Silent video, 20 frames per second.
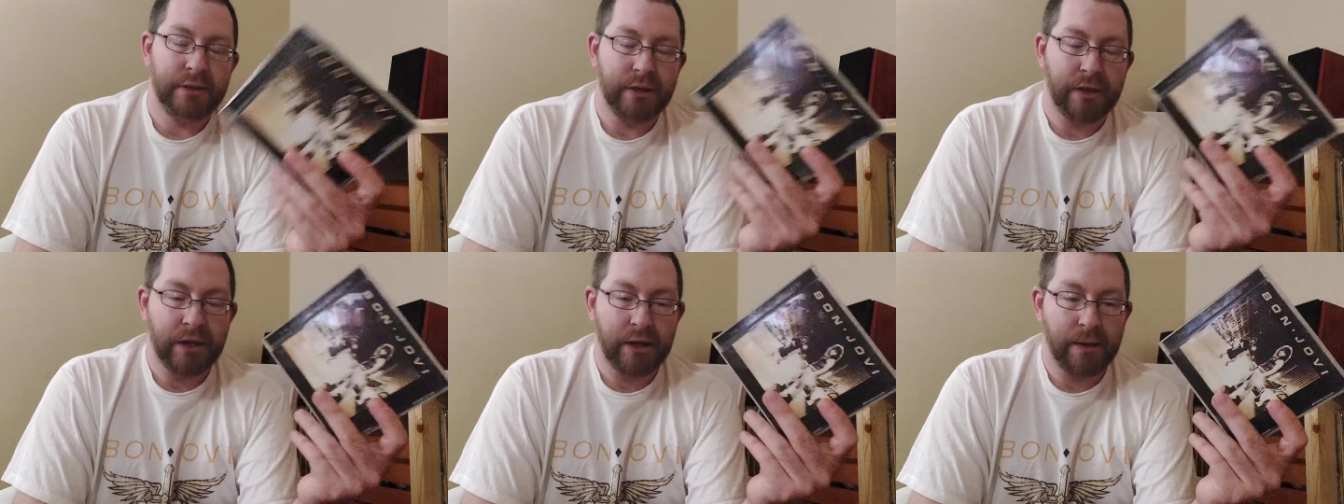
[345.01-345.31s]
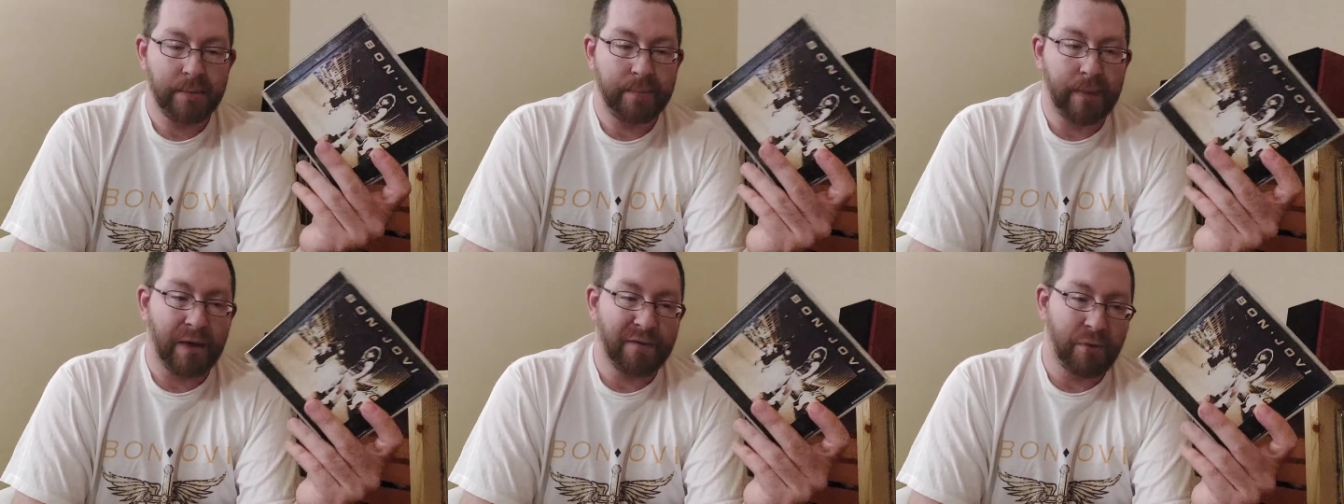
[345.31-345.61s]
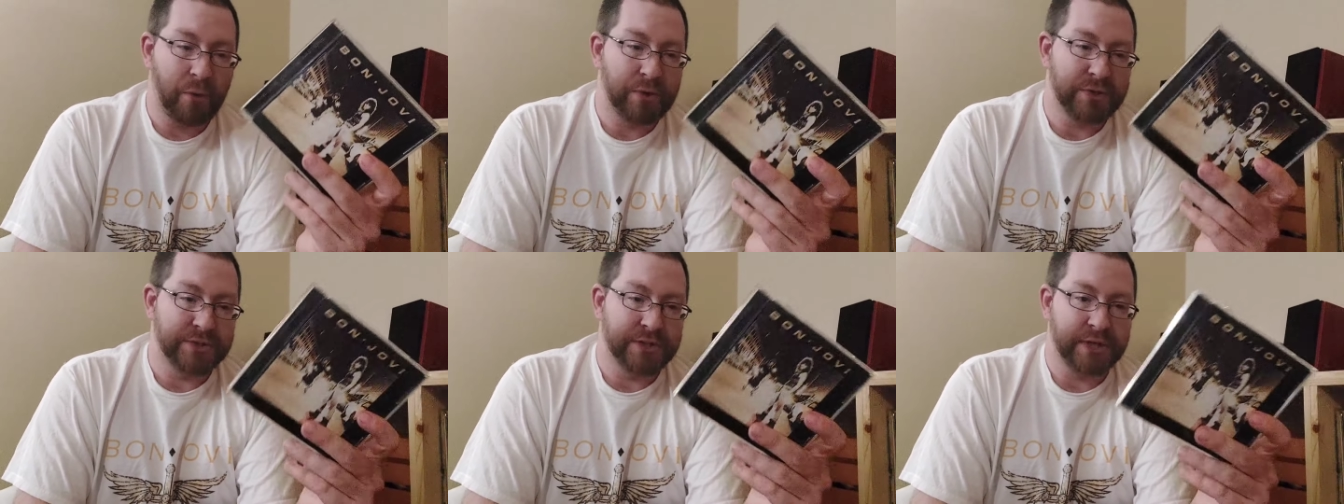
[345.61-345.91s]
Um, I've
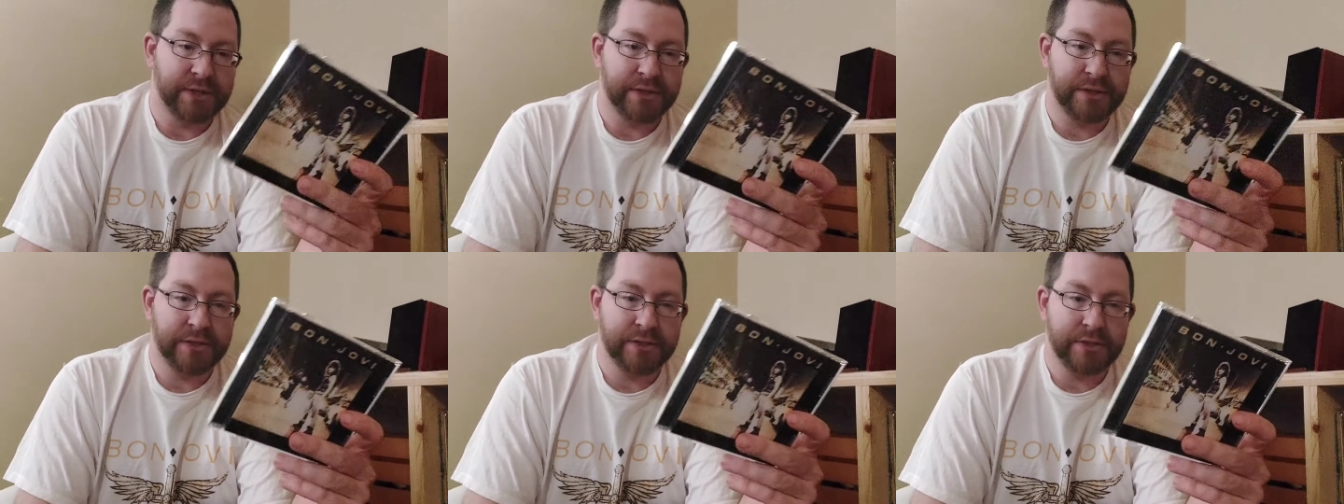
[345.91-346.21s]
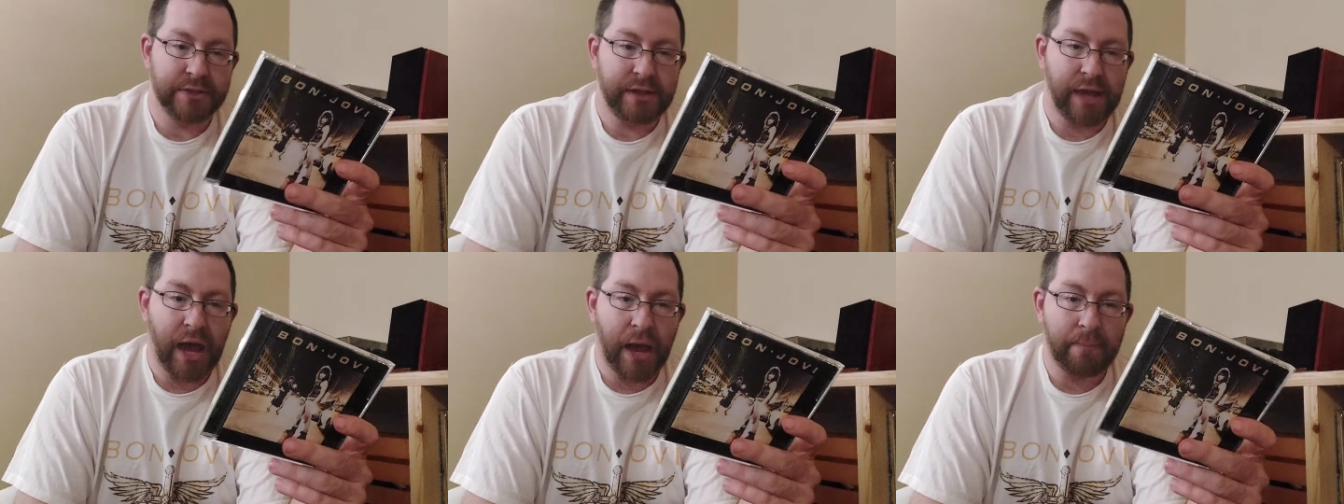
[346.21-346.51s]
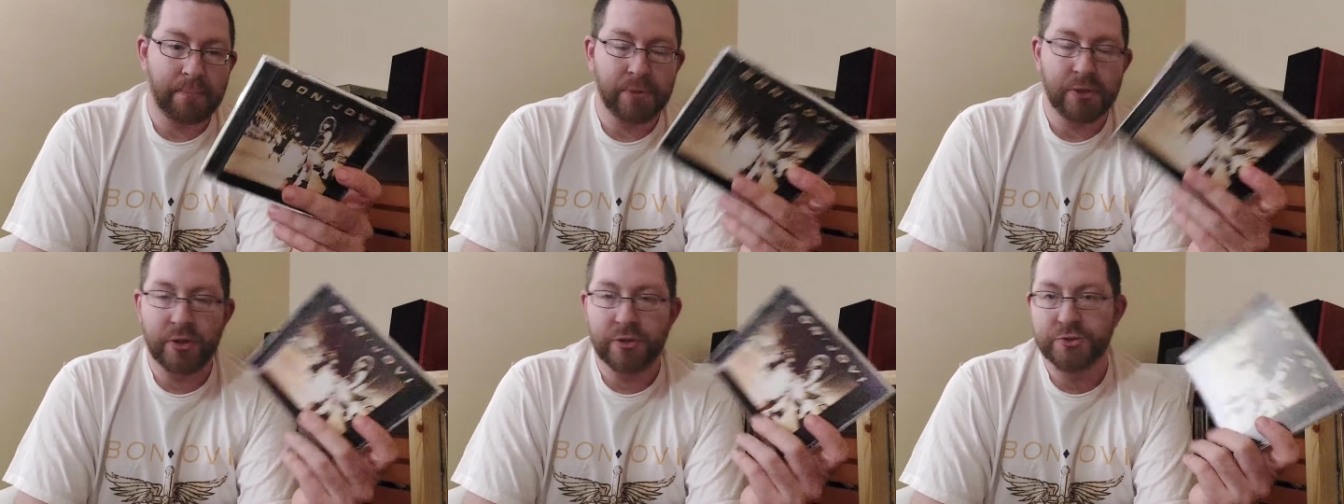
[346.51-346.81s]
always liked the
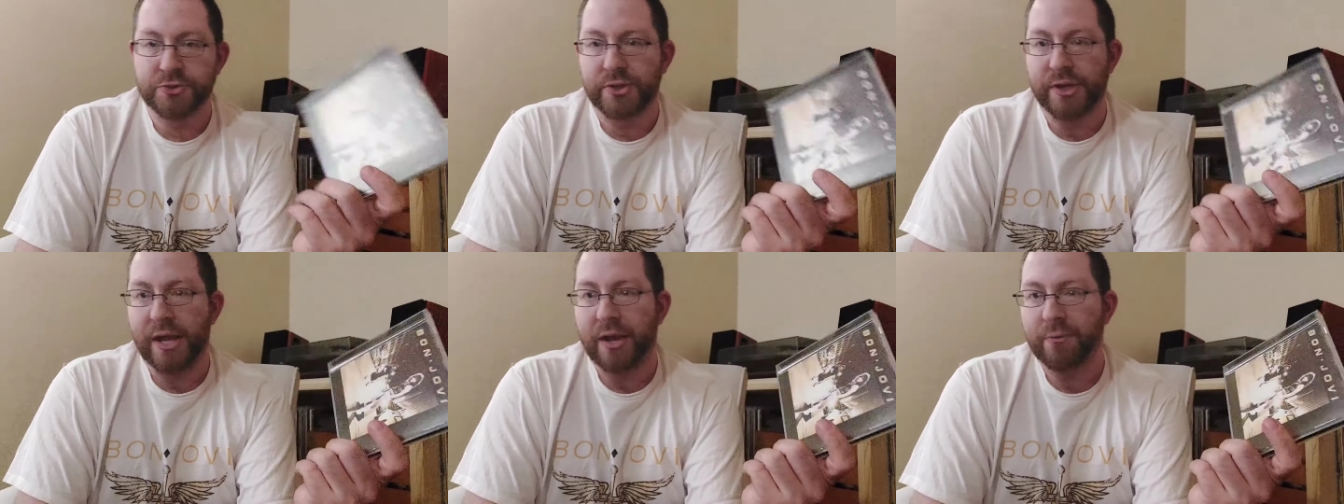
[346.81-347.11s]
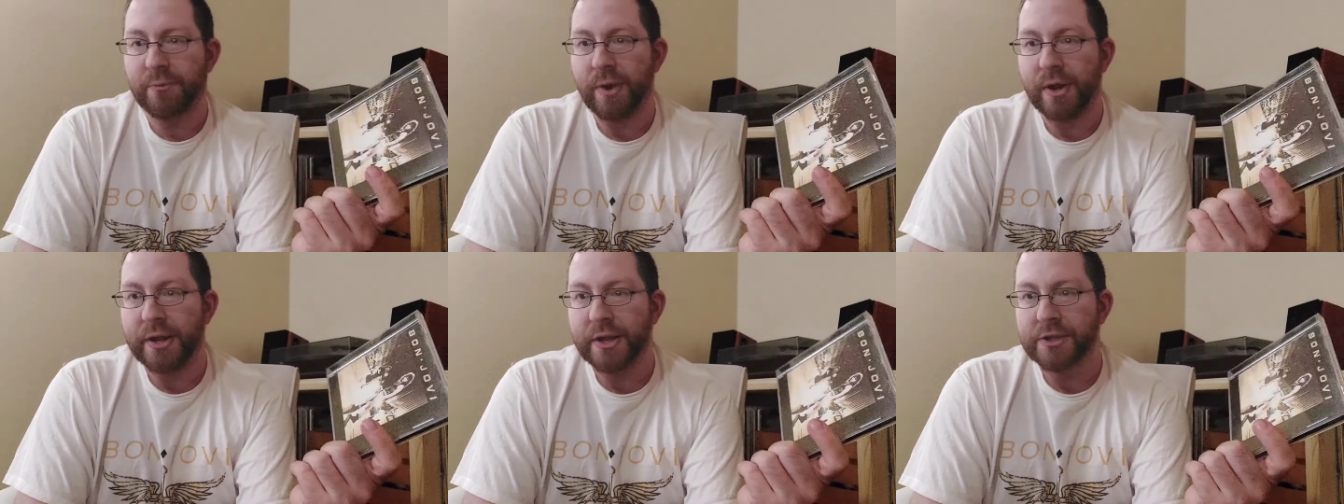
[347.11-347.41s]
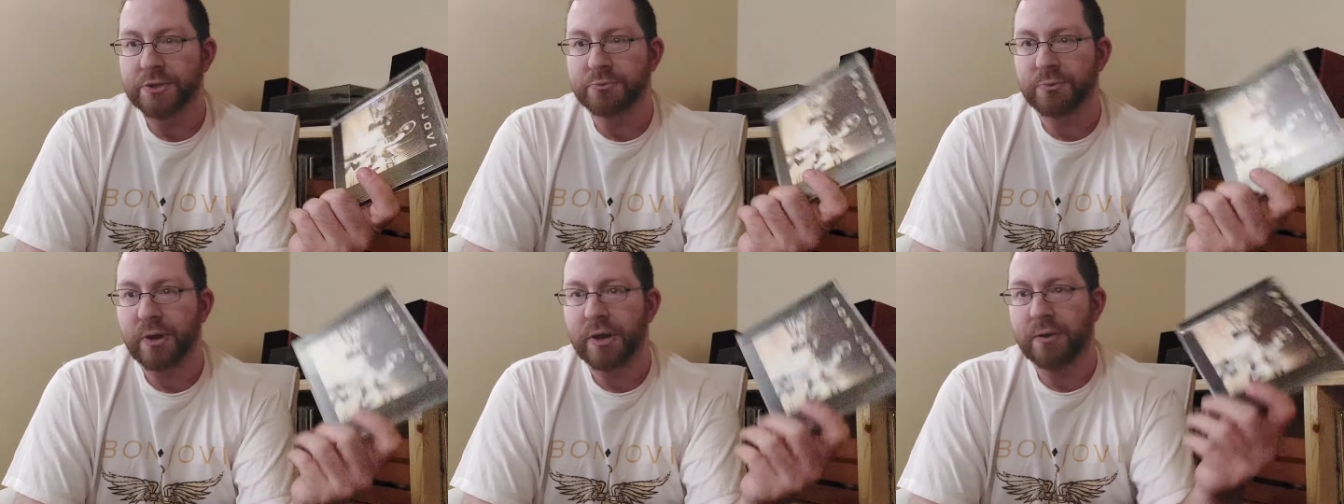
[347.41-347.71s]
album closer Get Ready
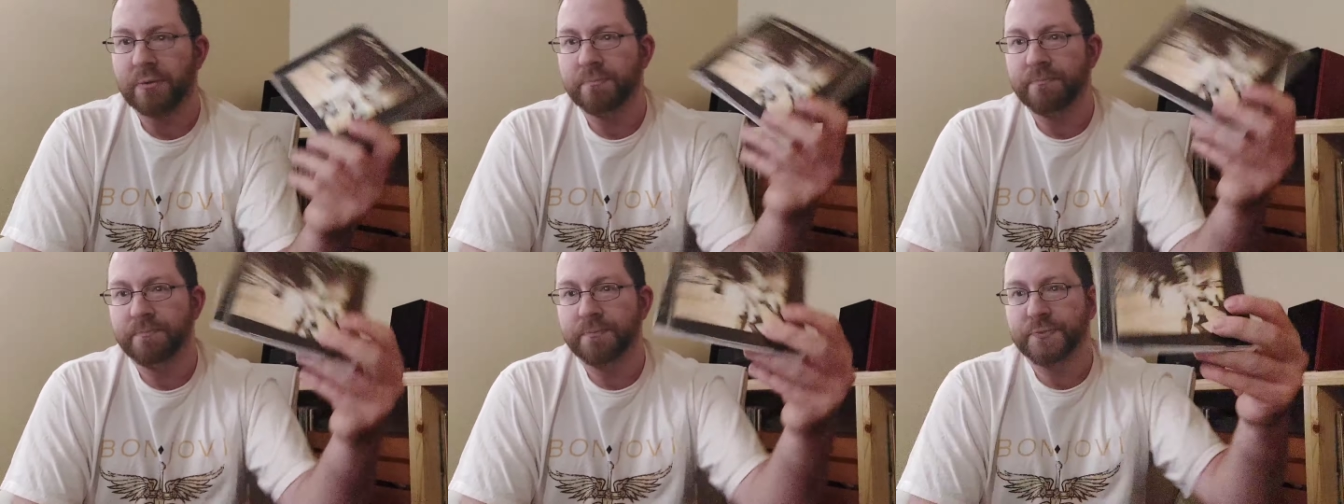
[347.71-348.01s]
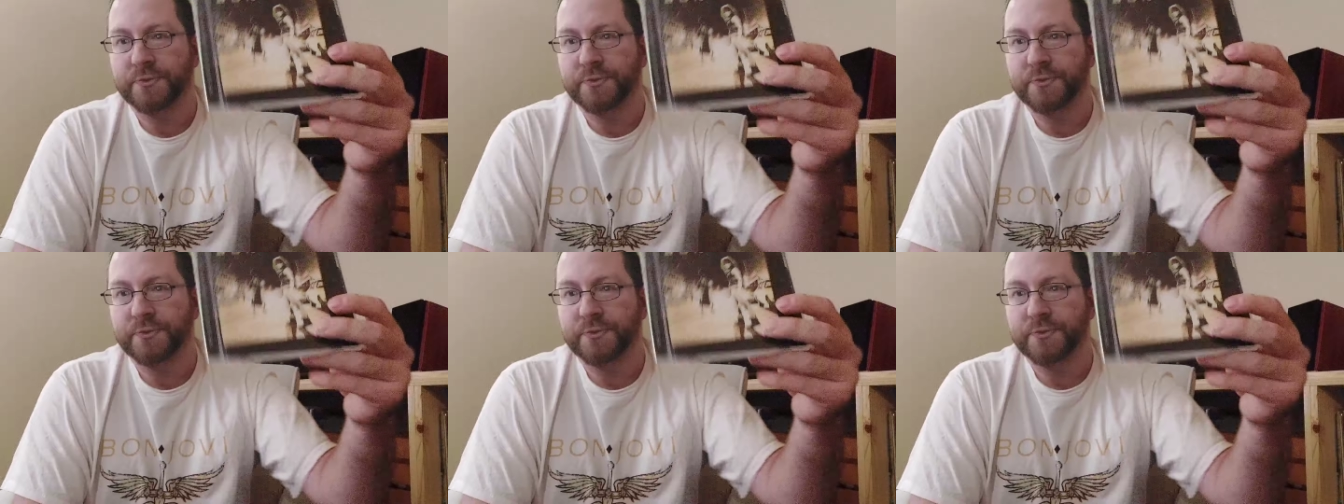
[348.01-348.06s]
as well,